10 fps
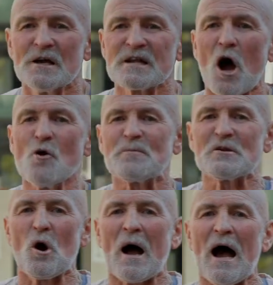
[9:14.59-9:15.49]
to open
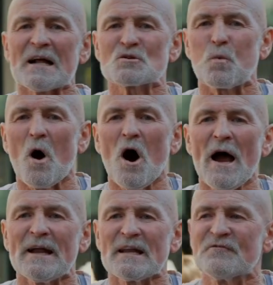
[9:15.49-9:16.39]
your hearts
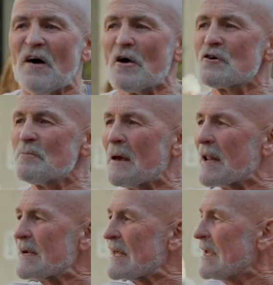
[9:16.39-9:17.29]
wide in
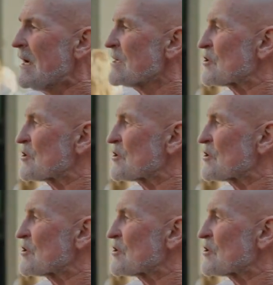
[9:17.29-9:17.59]
vulnerability